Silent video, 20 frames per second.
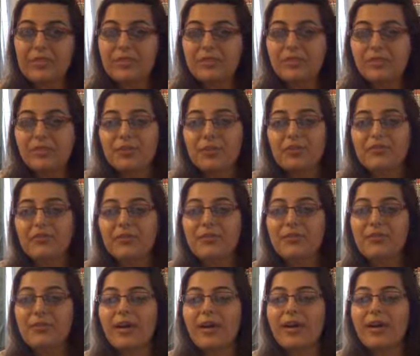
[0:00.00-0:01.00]
whatever
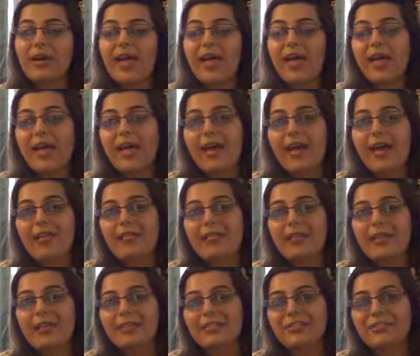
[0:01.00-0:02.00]
you want,
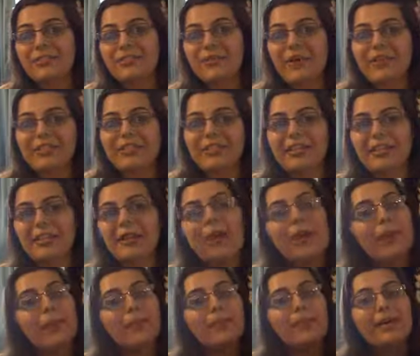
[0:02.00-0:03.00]
and thanks for watching.
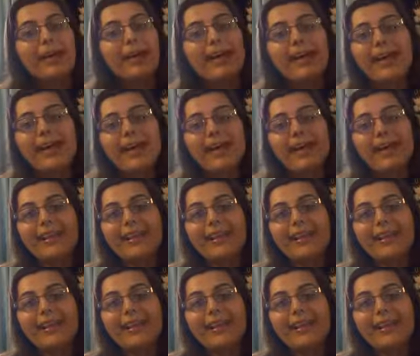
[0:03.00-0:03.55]
Bye!